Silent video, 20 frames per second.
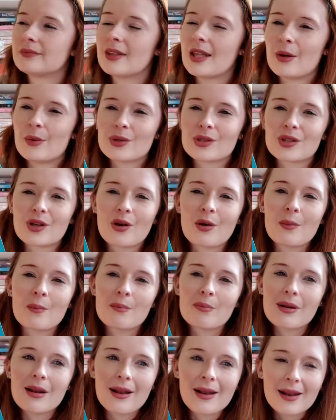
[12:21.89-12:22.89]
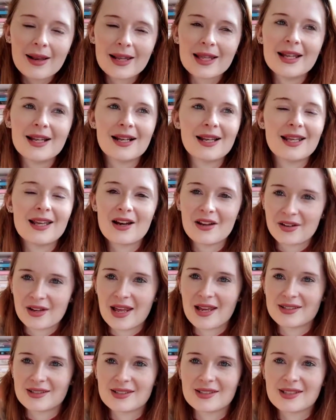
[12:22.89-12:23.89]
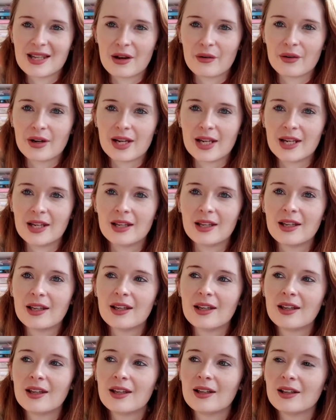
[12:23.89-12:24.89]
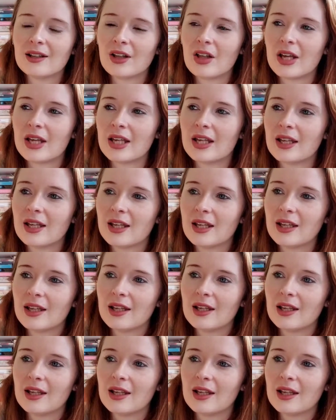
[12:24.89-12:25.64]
it was completely unnecessary. Like,